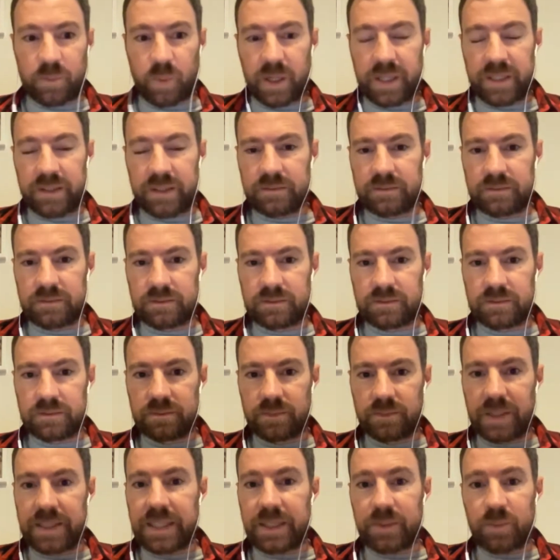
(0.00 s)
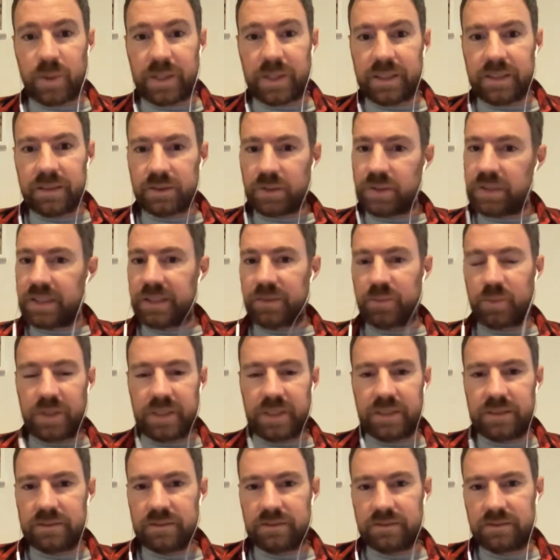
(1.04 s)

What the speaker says: win. We didn't win. You didn't win.